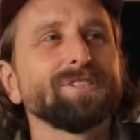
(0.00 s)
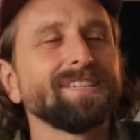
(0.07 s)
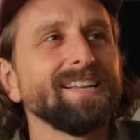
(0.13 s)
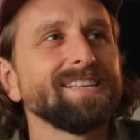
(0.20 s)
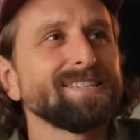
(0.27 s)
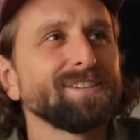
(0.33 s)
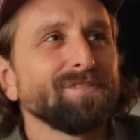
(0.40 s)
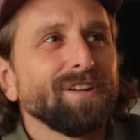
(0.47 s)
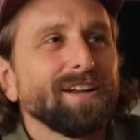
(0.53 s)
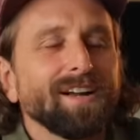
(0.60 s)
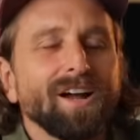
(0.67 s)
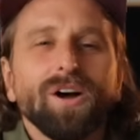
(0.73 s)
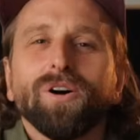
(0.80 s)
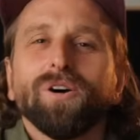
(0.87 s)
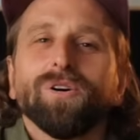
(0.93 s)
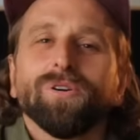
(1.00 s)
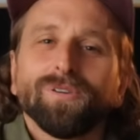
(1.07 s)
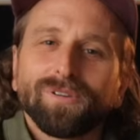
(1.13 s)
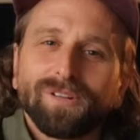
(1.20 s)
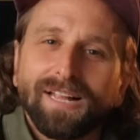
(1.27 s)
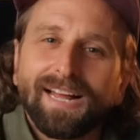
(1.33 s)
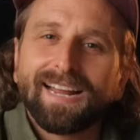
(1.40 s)
sense of like, oh,
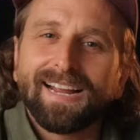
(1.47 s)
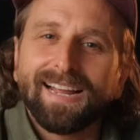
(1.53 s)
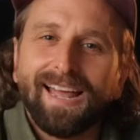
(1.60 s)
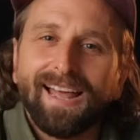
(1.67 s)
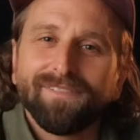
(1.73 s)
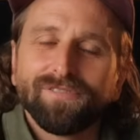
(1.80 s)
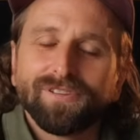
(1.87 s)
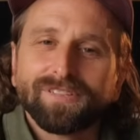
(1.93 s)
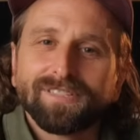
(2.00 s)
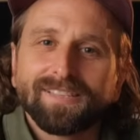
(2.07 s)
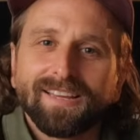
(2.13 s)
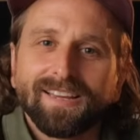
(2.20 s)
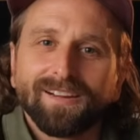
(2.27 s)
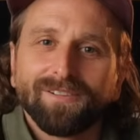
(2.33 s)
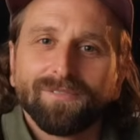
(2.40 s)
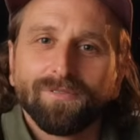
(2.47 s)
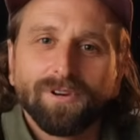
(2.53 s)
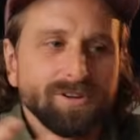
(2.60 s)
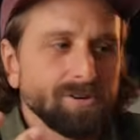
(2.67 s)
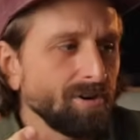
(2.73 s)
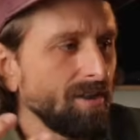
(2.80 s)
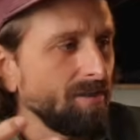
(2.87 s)
glad I have this thing
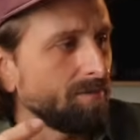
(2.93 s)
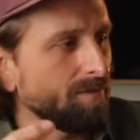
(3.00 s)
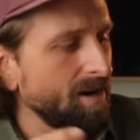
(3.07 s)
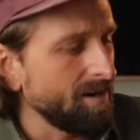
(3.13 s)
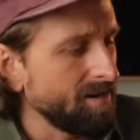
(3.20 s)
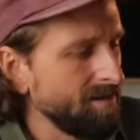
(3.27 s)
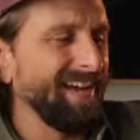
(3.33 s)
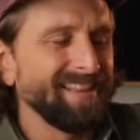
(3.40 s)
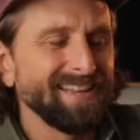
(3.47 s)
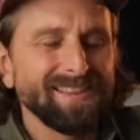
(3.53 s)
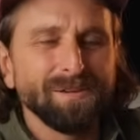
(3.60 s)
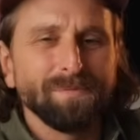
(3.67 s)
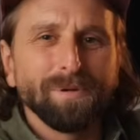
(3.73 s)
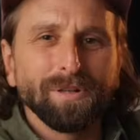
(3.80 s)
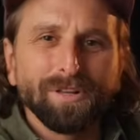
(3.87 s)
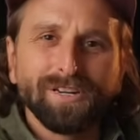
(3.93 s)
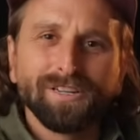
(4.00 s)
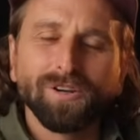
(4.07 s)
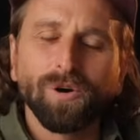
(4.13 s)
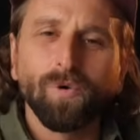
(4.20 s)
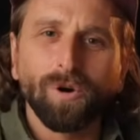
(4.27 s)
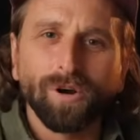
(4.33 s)
when you're on the run. And then the ability
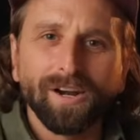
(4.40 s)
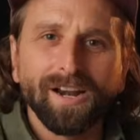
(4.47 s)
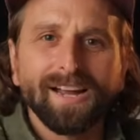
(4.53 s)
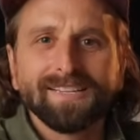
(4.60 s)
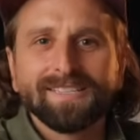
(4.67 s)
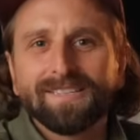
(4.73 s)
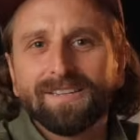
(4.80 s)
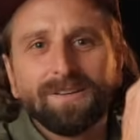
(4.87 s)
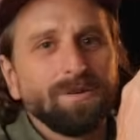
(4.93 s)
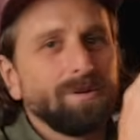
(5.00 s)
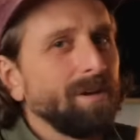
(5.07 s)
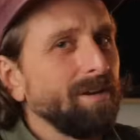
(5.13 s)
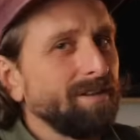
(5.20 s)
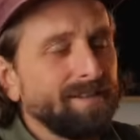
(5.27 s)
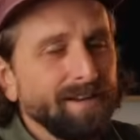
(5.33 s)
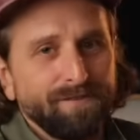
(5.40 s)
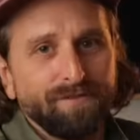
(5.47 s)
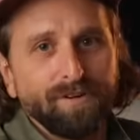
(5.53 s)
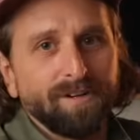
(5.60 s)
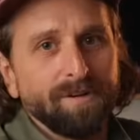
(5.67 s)
to organize in different